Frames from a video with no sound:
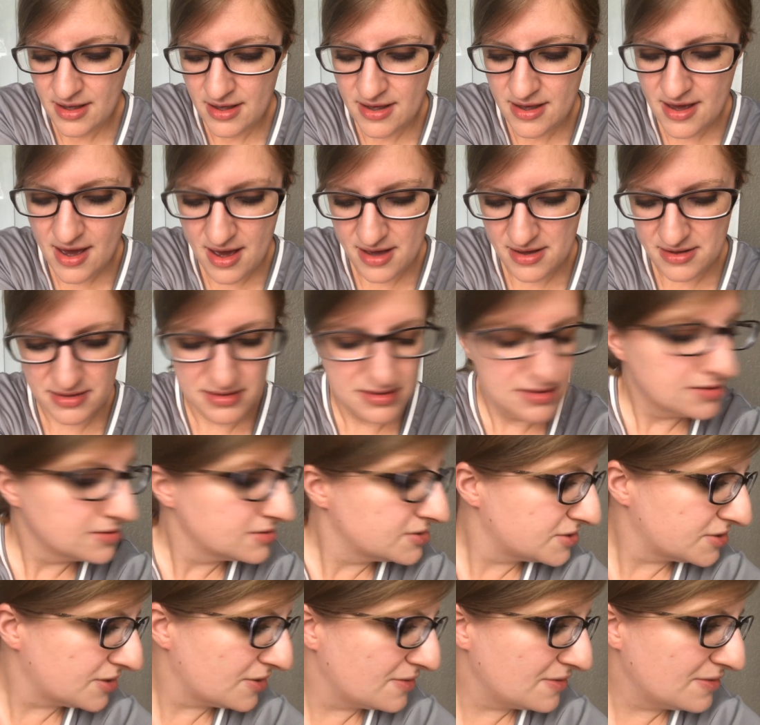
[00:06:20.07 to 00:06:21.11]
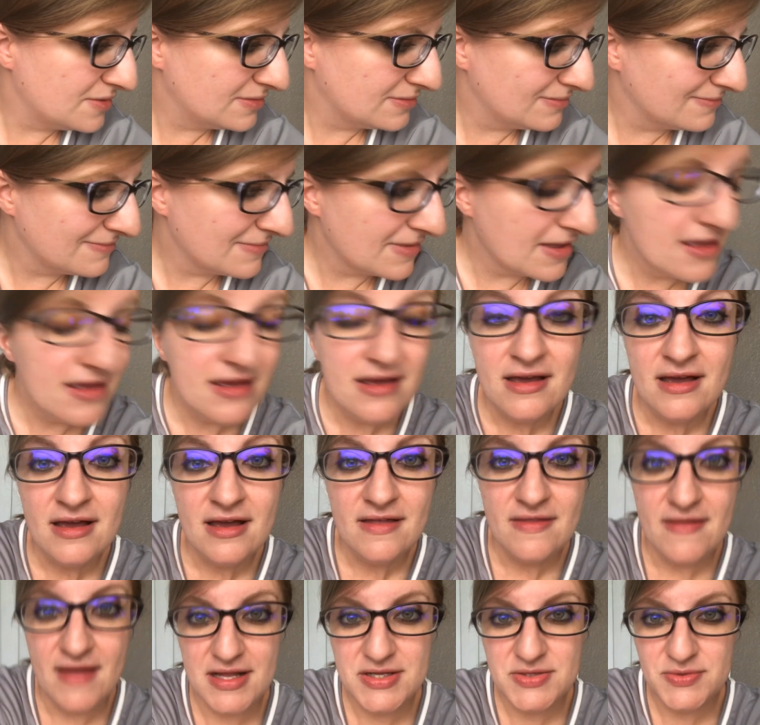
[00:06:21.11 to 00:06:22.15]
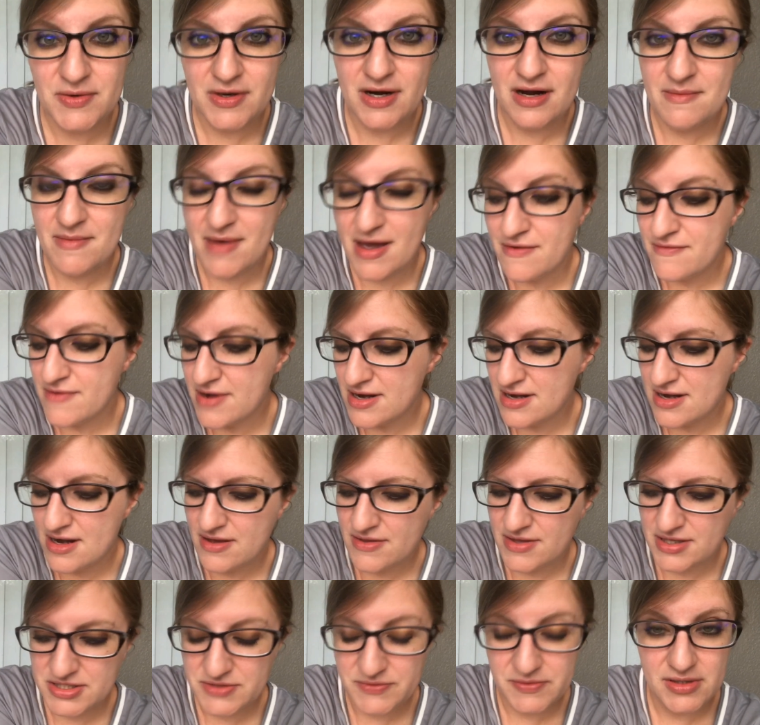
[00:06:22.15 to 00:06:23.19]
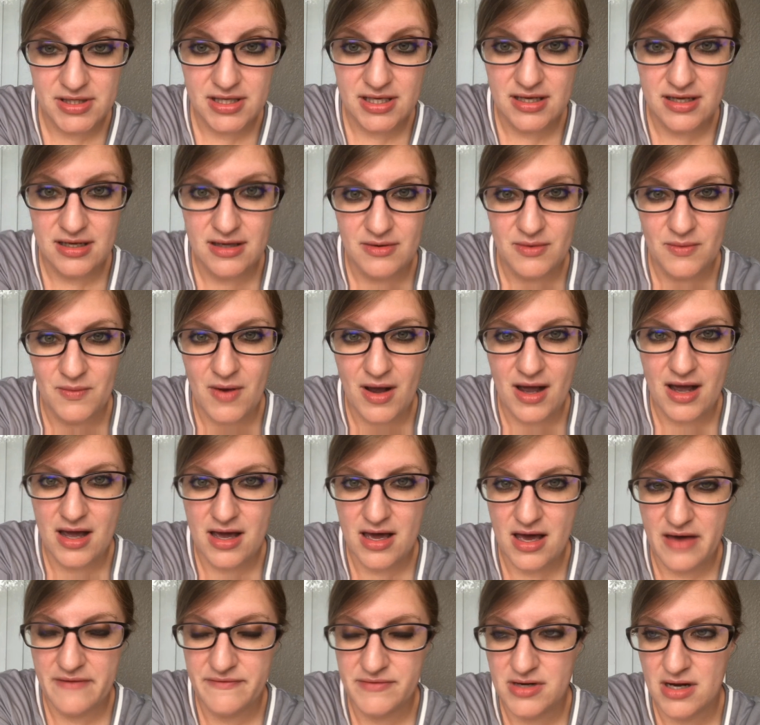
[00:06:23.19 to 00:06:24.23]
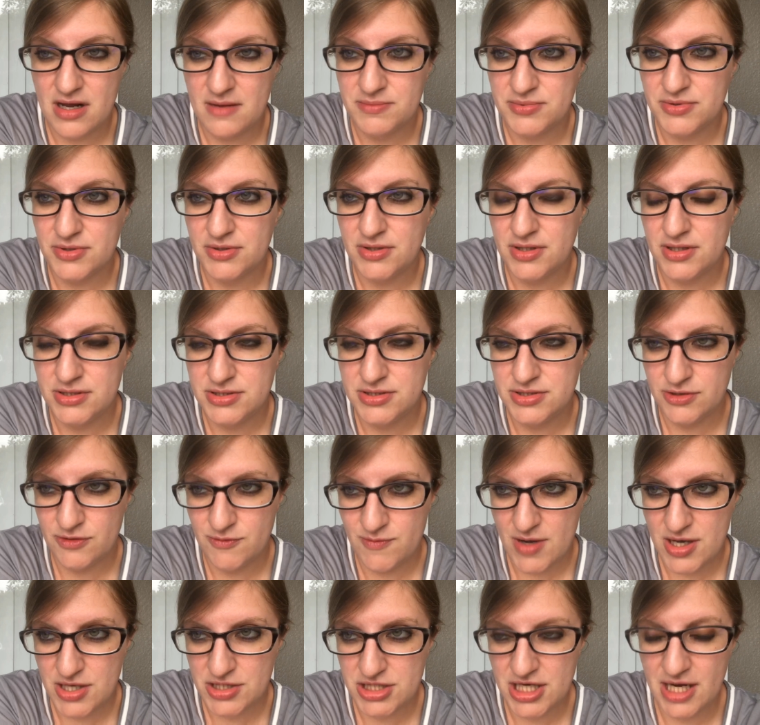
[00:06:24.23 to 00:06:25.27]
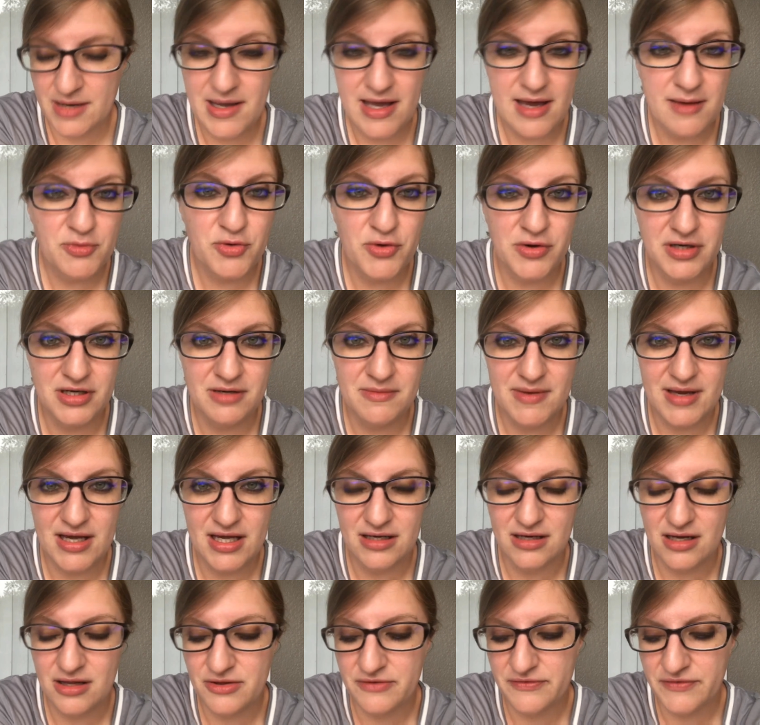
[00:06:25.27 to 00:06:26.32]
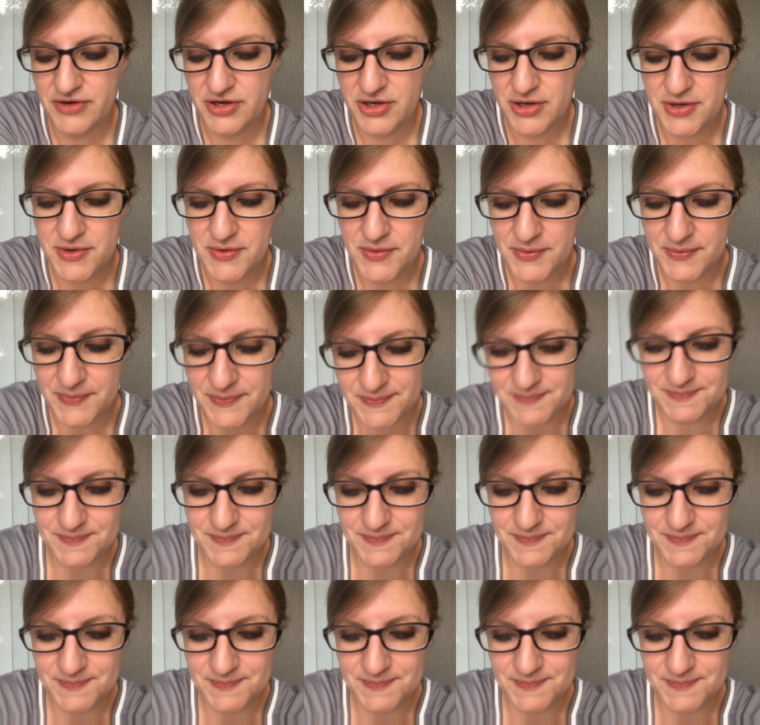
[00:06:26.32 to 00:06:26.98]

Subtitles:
Yeah, so that's where I'm at right now. That's really why I haven't uploaded too much. I am going to make another video